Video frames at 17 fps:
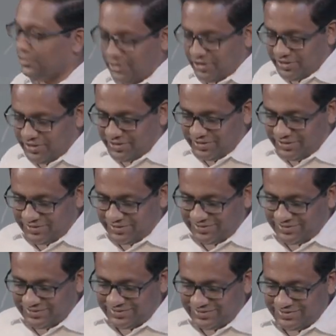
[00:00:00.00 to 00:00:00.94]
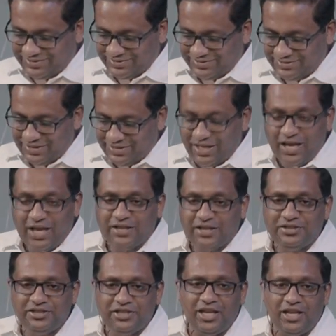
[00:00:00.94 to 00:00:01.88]
And James nails that
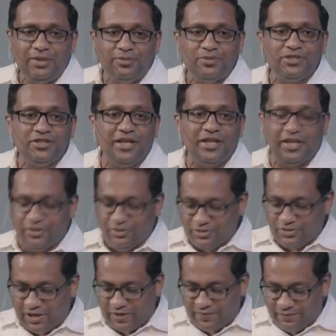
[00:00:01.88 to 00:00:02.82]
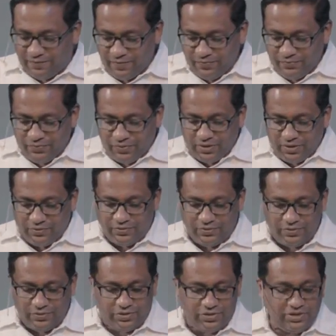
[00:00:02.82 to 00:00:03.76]
sinful line of
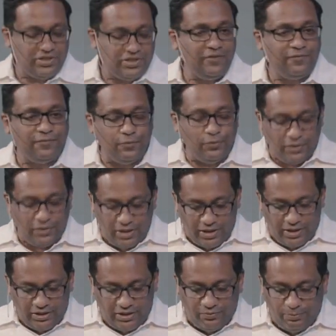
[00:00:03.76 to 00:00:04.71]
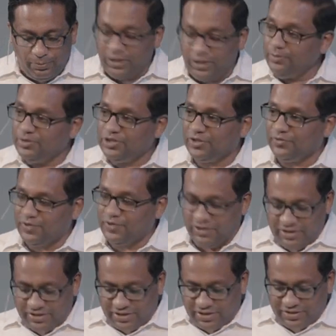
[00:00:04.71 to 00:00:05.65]
blame shifting. He says, God cannot
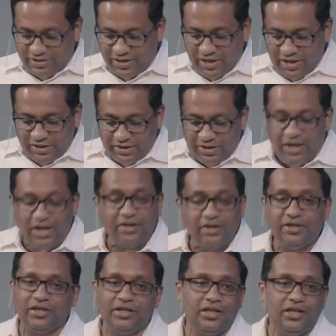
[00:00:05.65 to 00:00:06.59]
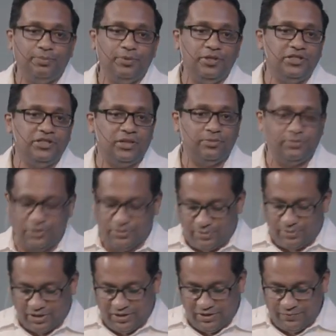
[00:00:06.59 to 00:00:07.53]
be tempted by evil. It
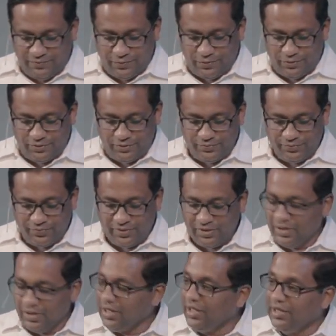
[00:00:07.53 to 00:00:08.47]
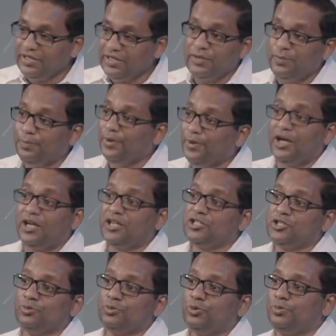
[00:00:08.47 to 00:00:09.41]
is impossible because of his holy
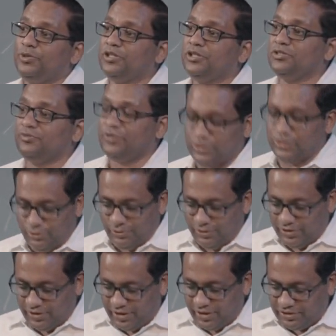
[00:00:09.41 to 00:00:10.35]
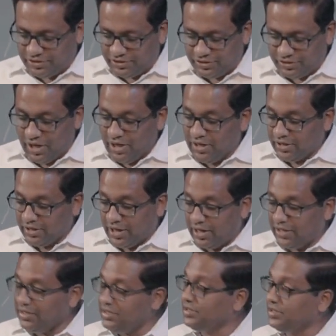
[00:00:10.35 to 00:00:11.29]
nature. God is light, and in him is no
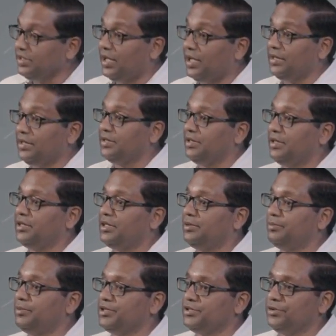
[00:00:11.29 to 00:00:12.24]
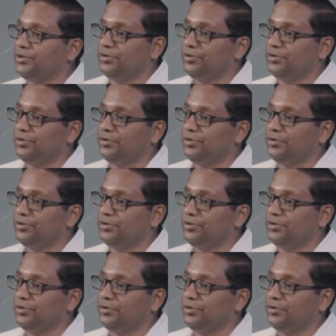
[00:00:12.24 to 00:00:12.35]
darkness at all.